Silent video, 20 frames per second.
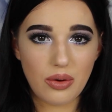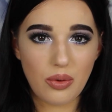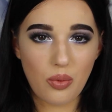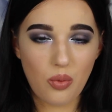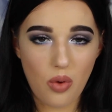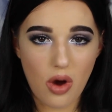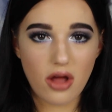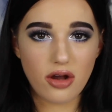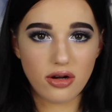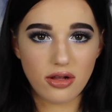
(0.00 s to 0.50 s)

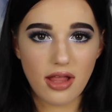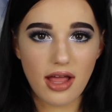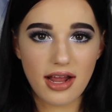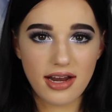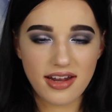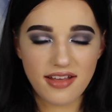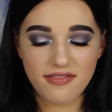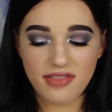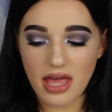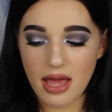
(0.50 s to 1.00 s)

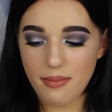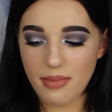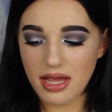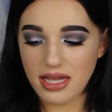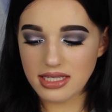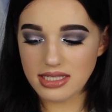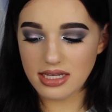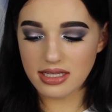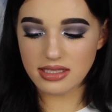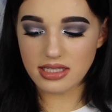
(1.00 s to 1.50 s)
waterline, if that
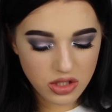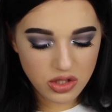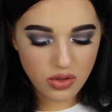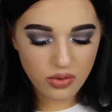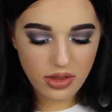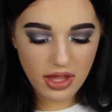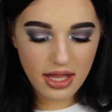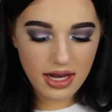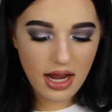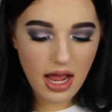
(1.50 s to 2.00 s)
makes sense. So
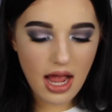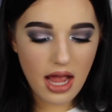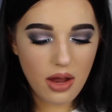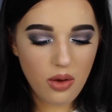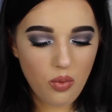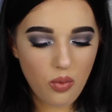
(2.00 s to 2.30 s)
then I